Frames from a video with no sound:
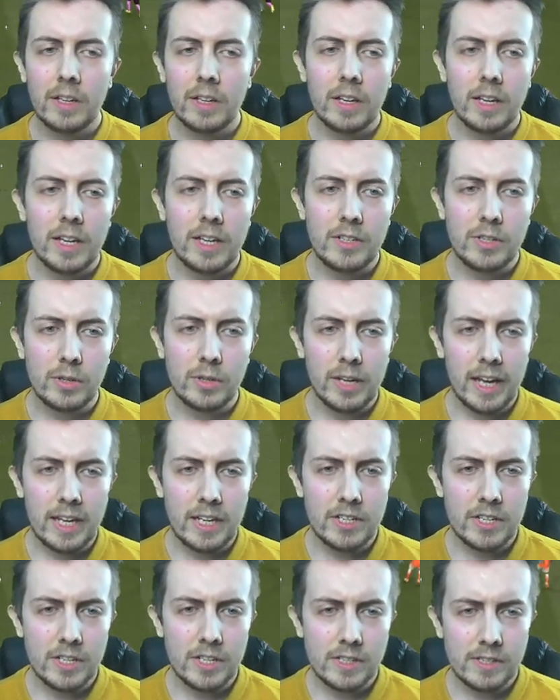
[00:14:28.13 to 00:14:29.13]
He took
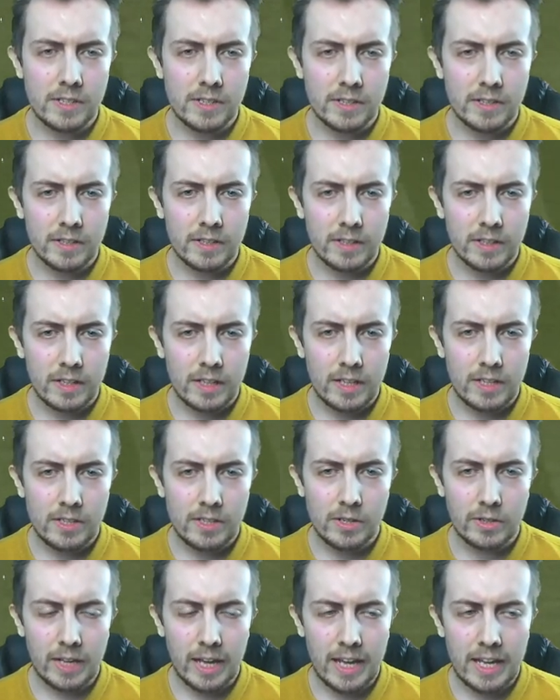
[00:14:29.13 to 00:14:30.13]
ages. He
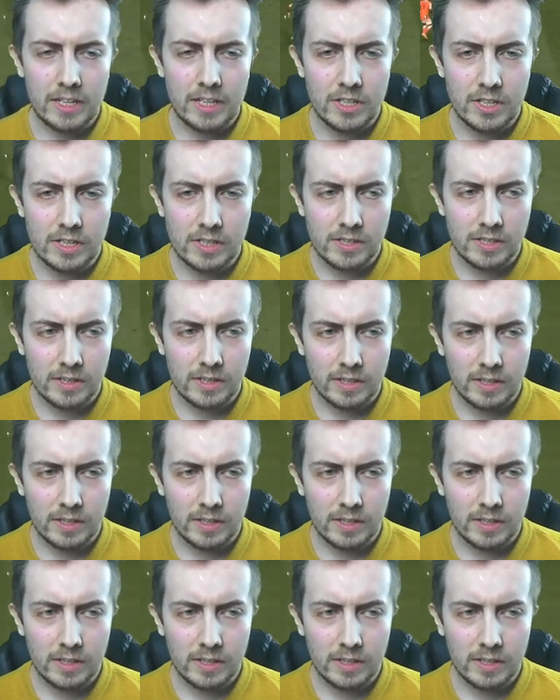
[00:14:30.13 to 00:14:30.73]
took ages.